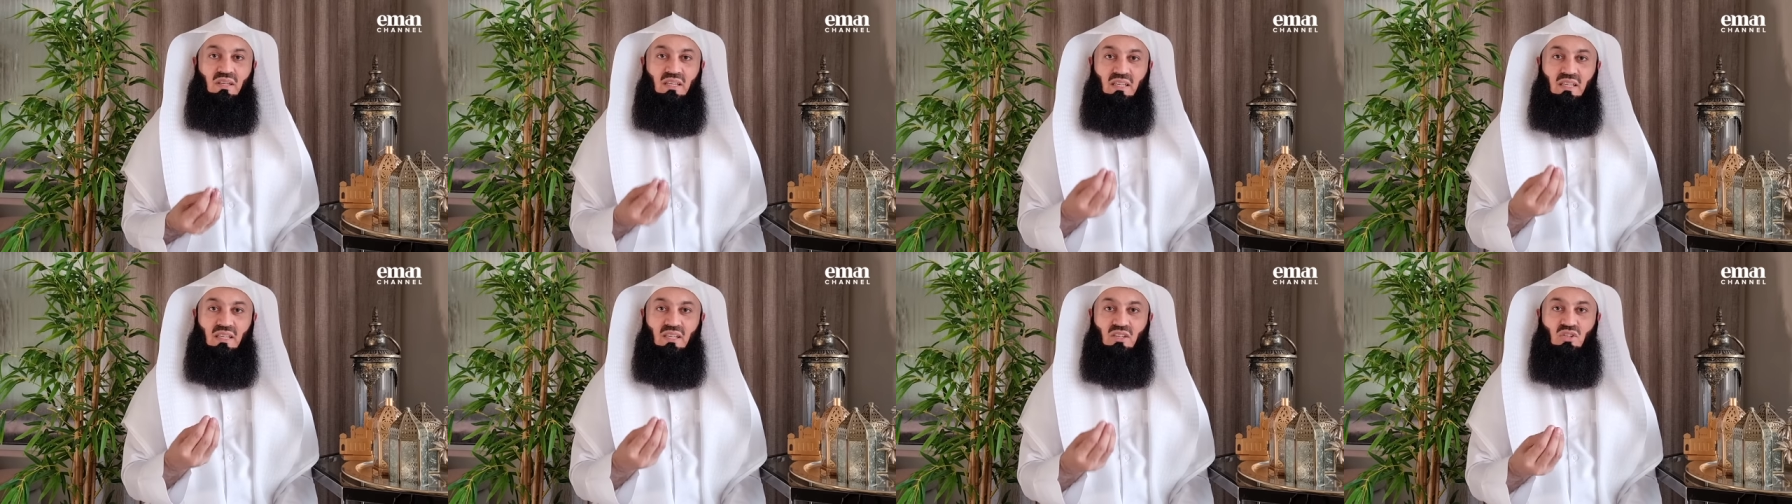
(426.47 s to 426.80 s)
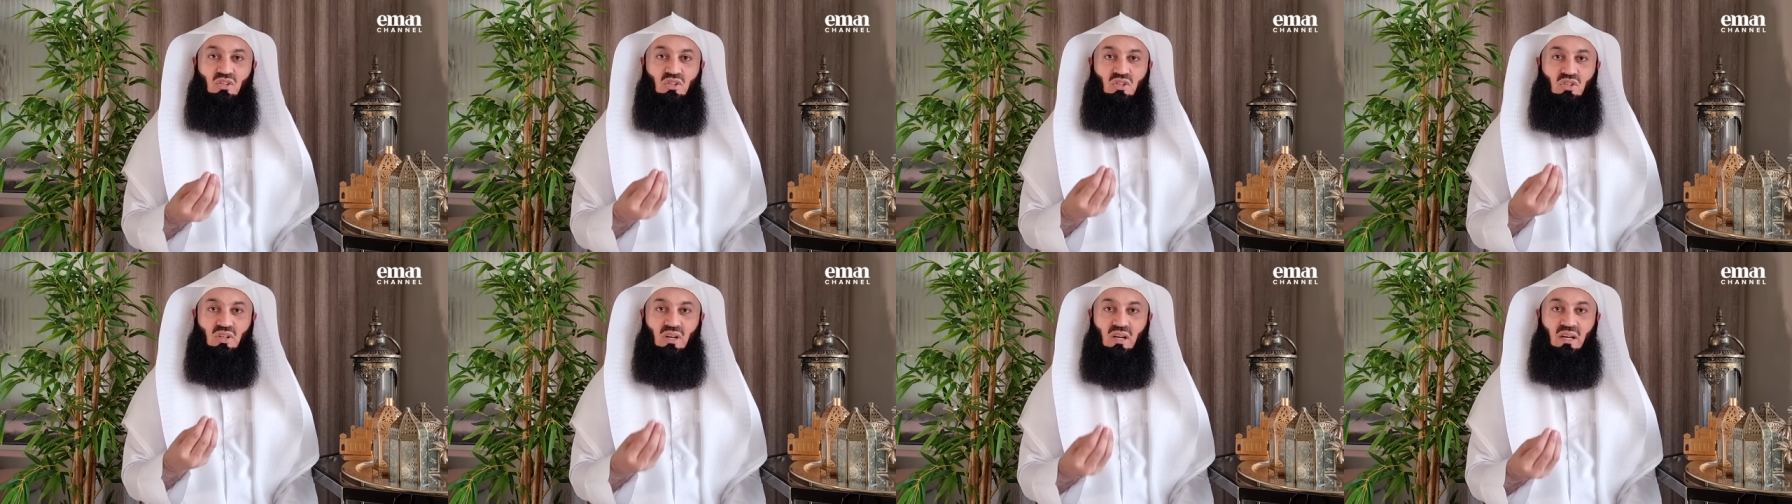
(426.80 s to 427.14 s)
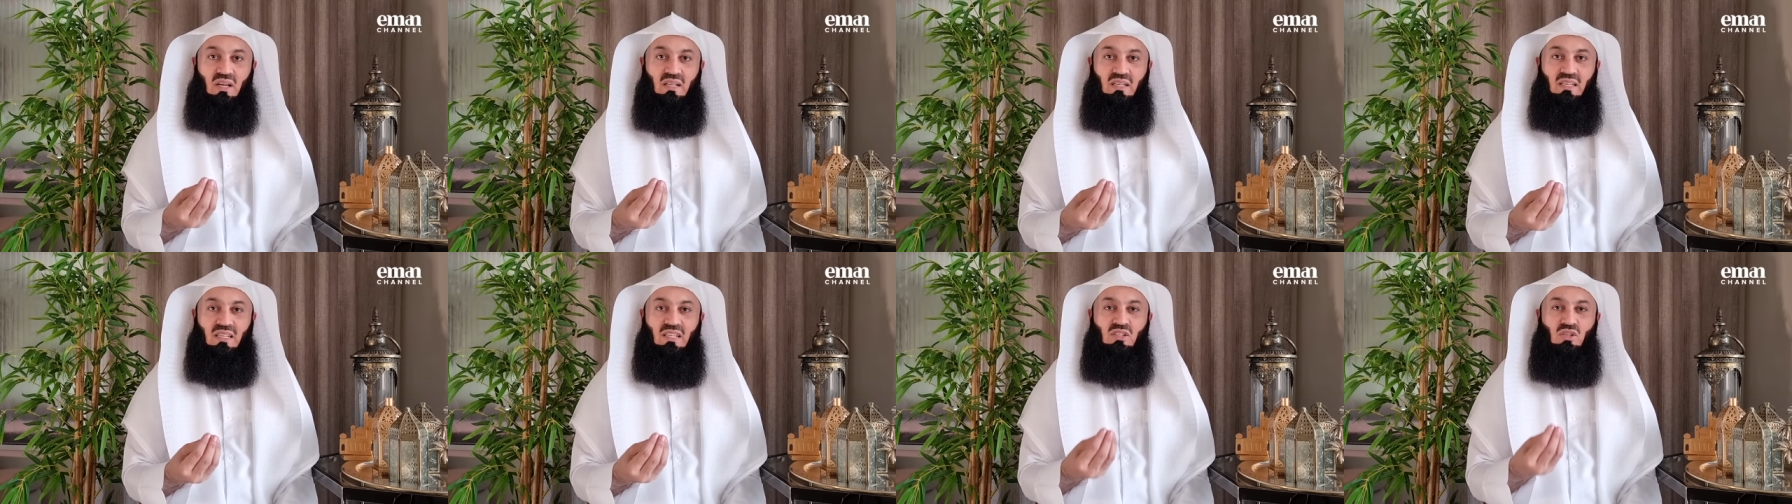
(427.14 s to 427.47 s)
each
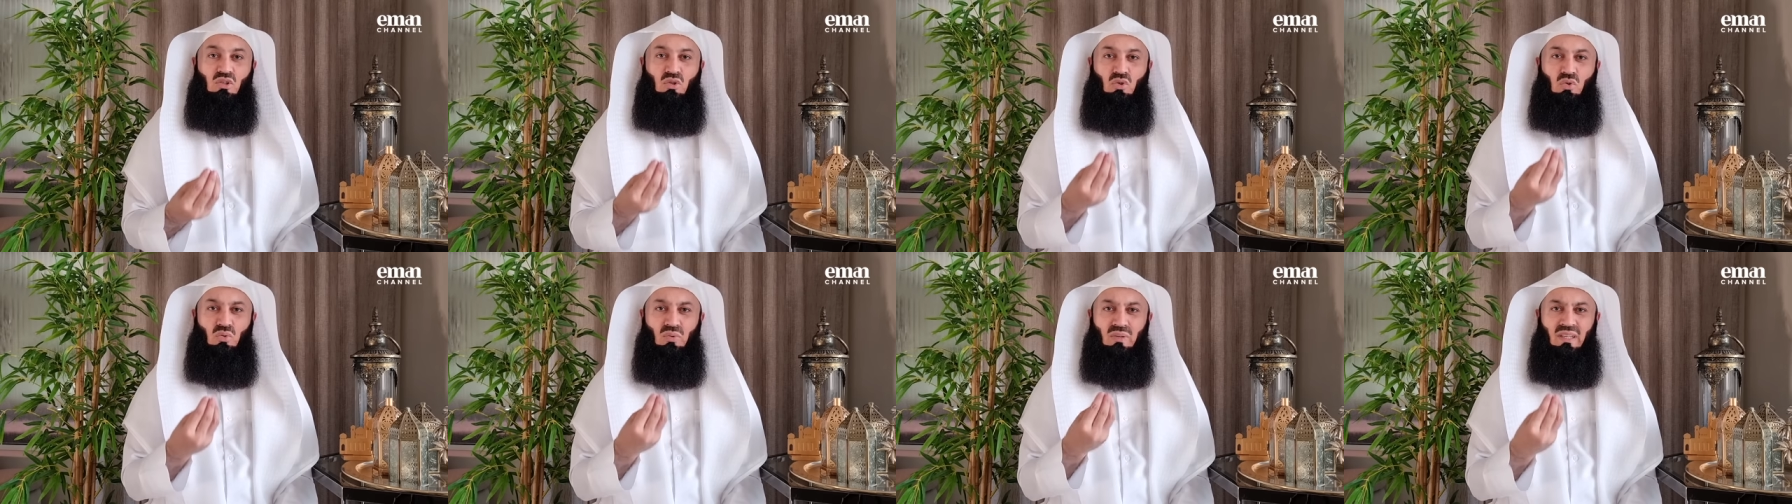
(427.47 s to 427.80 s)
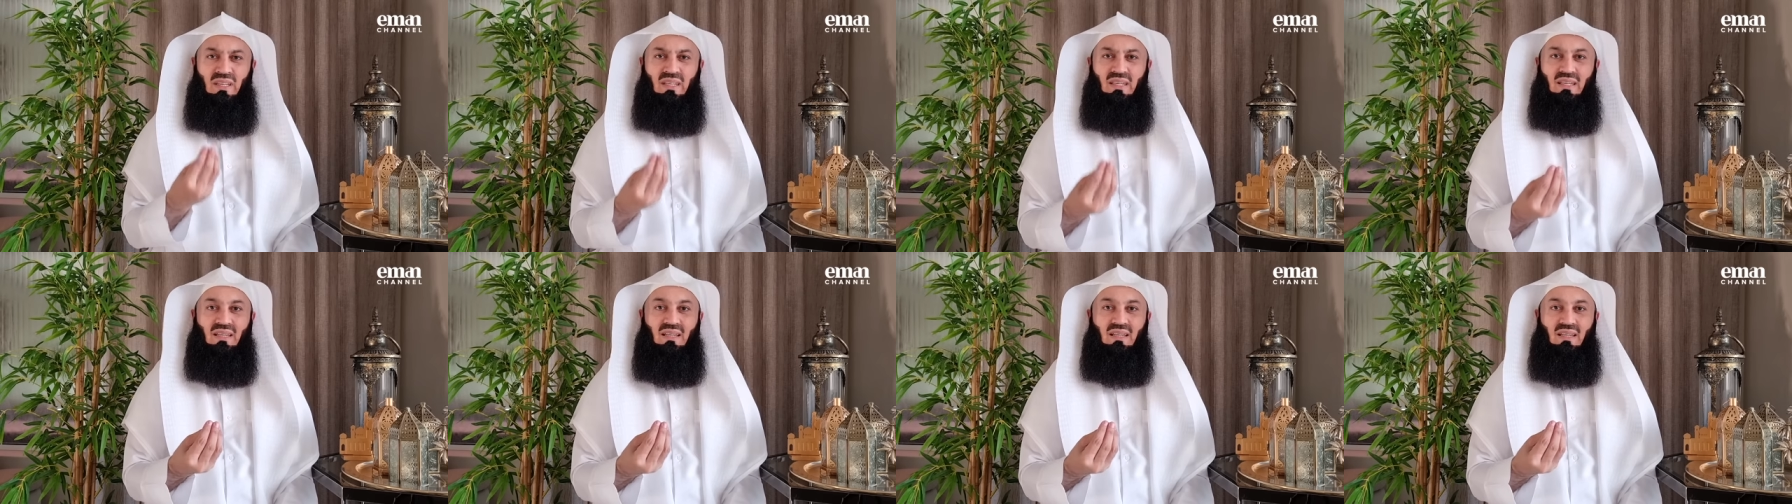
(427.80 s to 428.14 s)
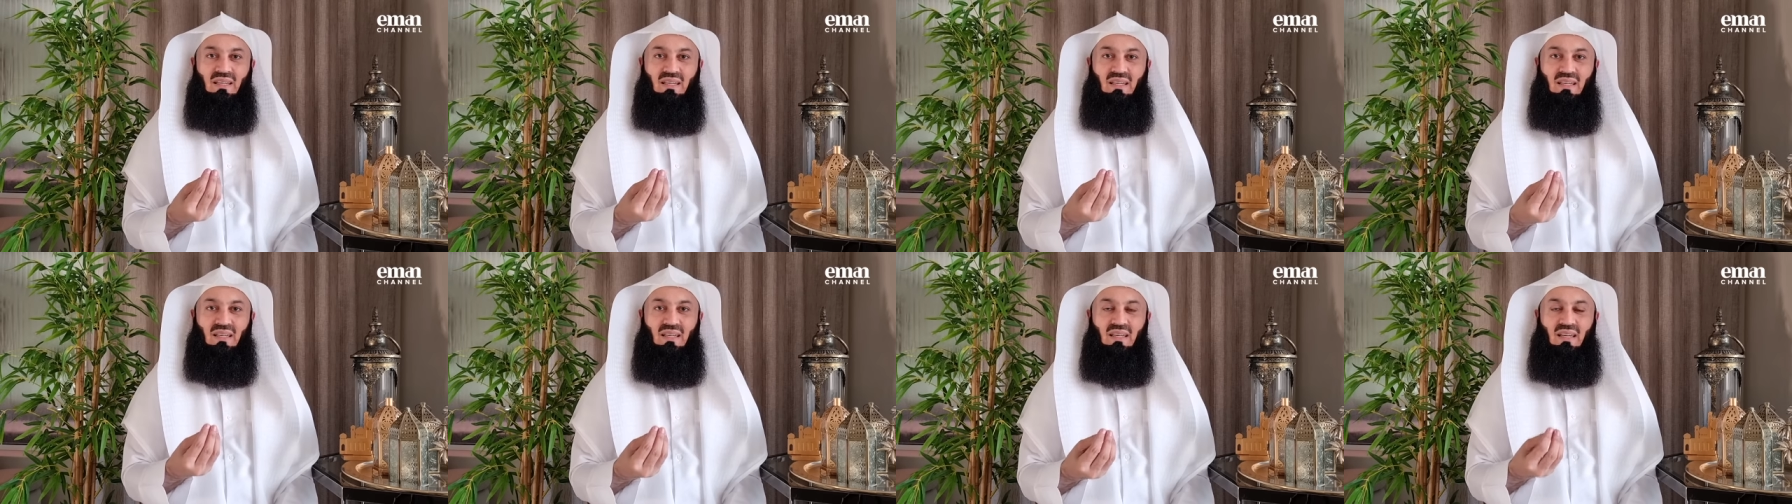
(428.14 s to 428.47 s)
child is
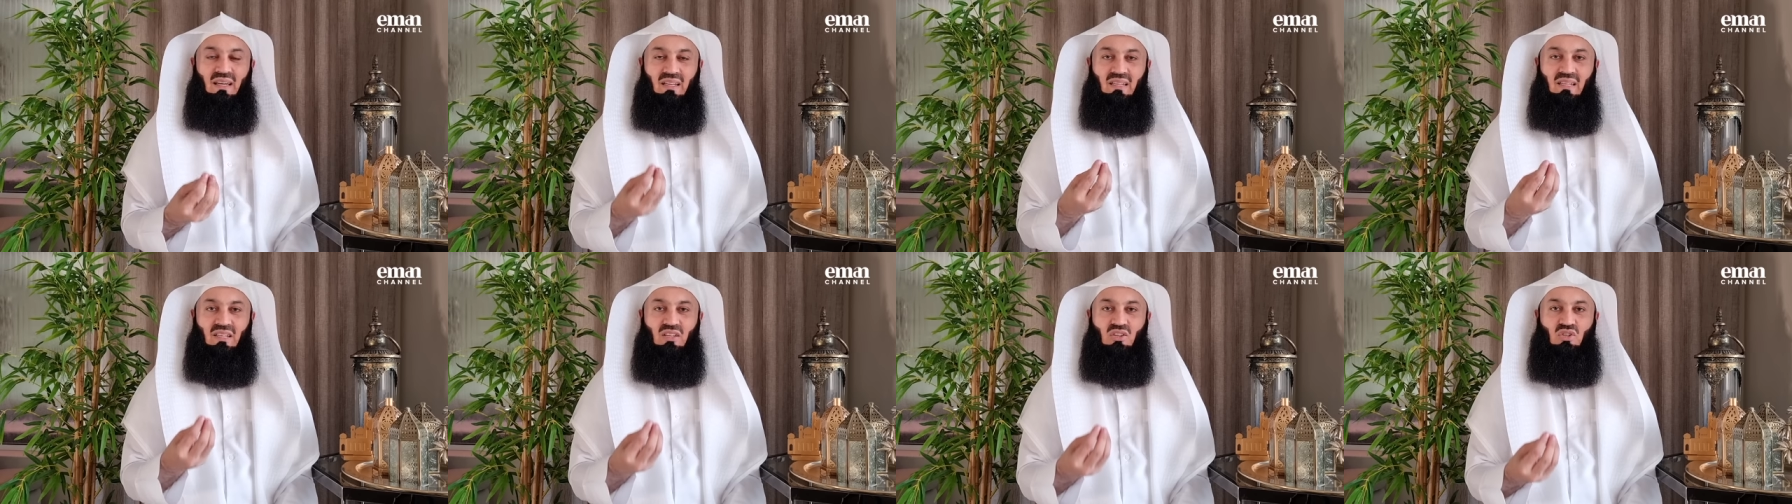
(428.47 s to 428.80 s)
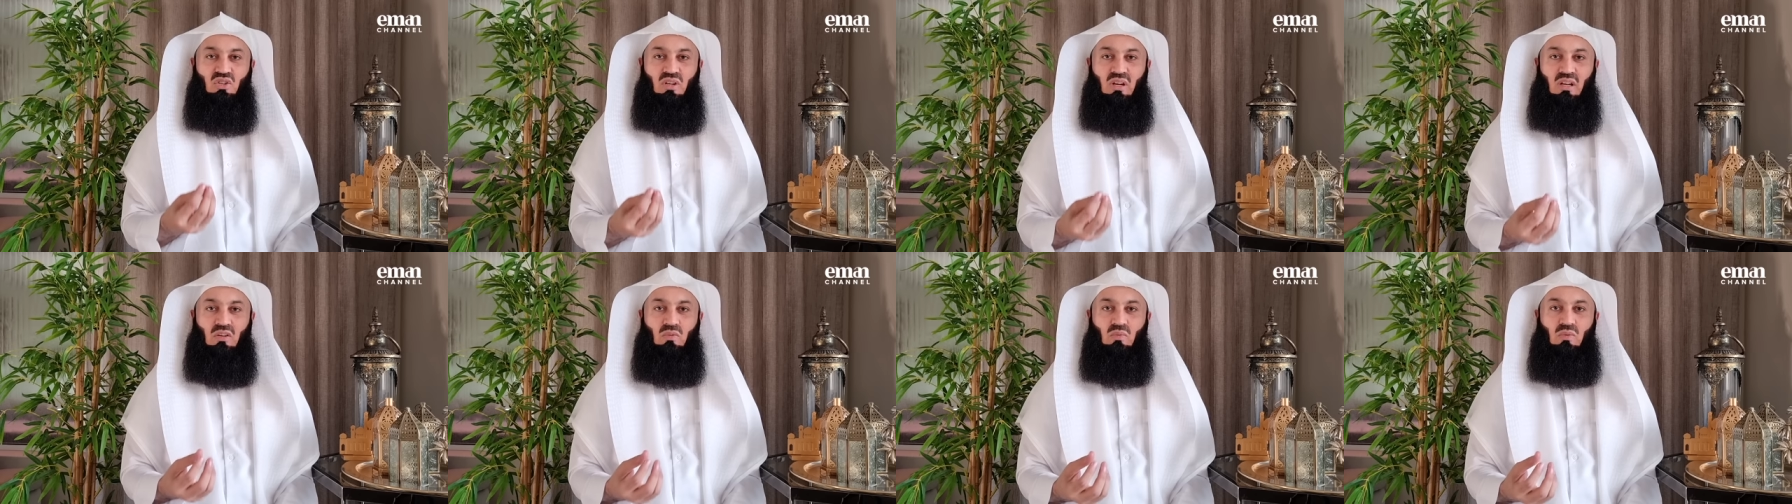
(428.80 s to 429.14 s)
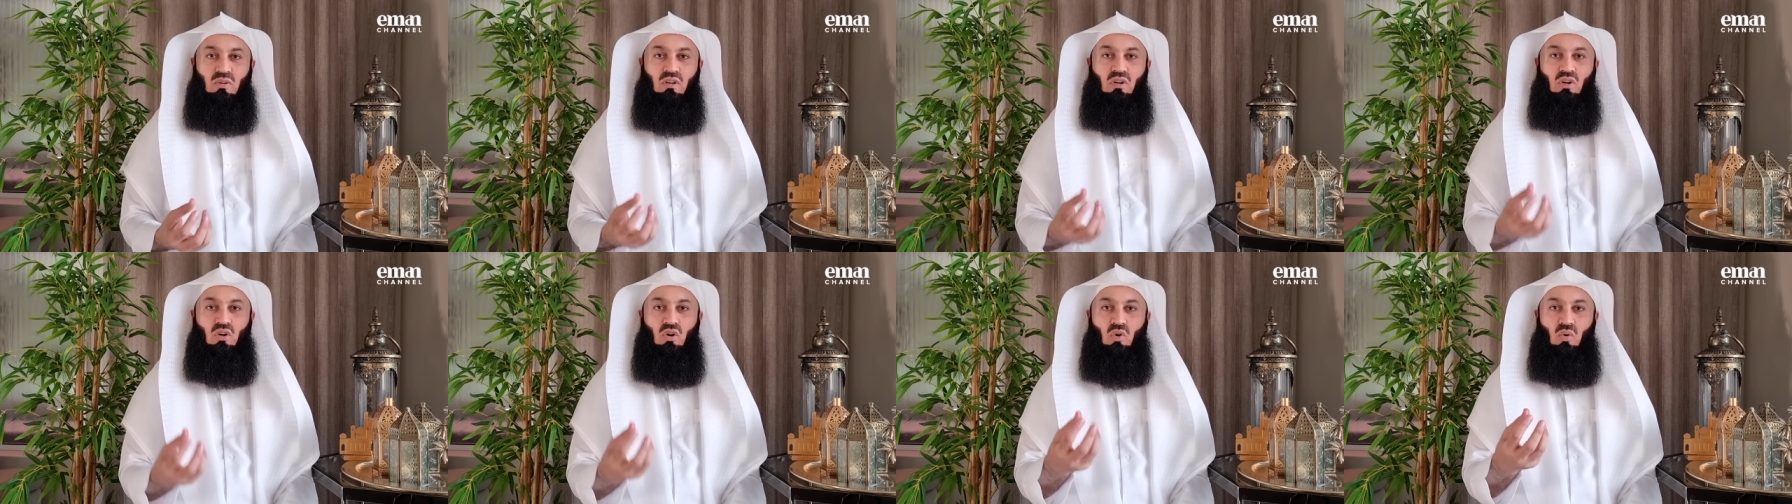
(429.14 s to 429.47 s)
unique and each child will
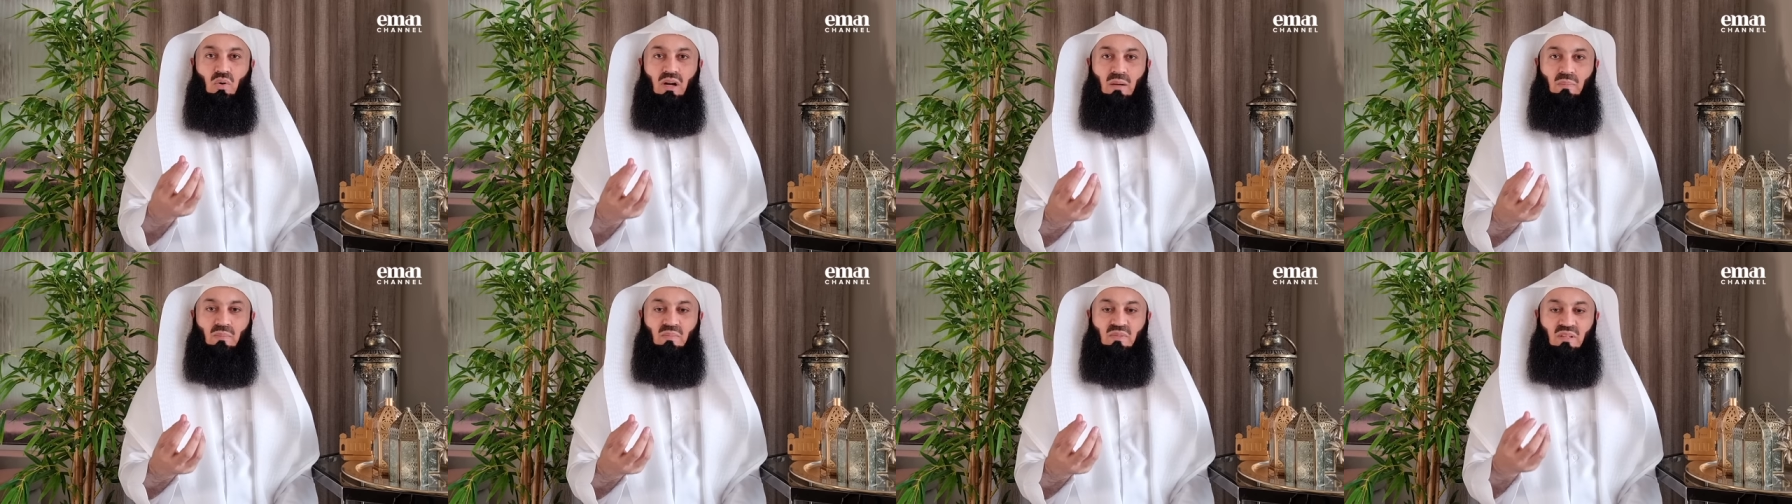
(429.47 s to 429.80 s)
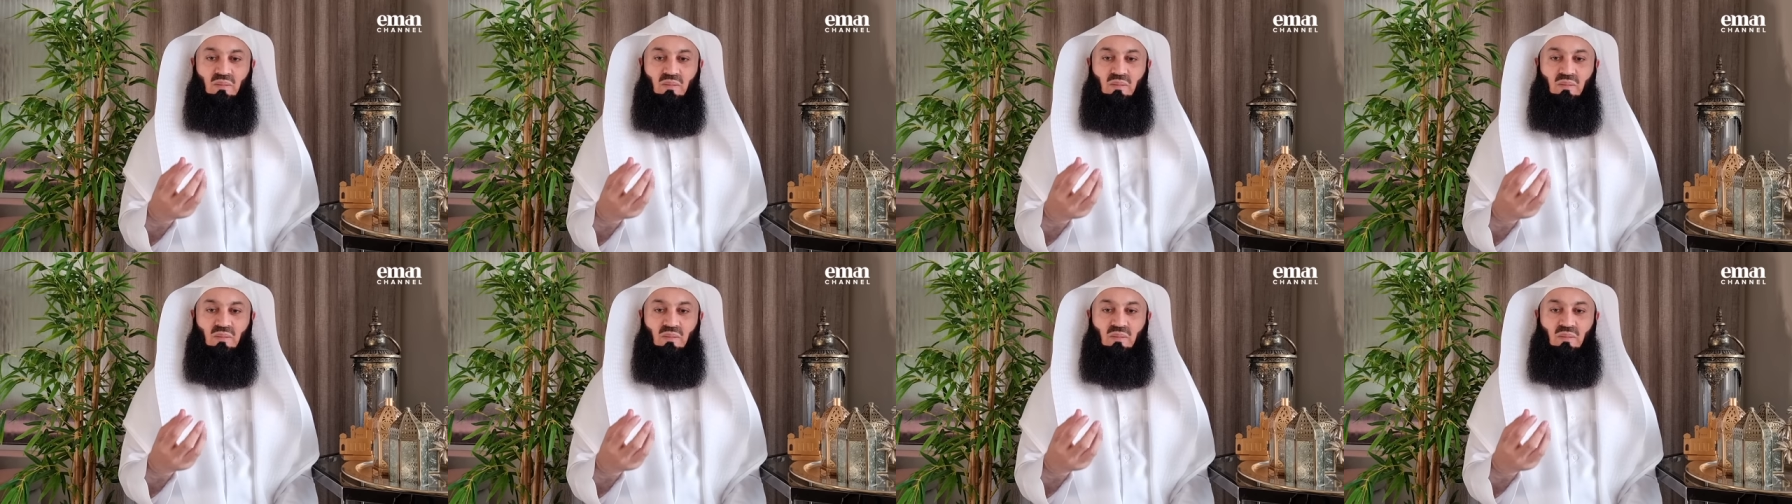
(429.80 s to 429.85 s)
grow up.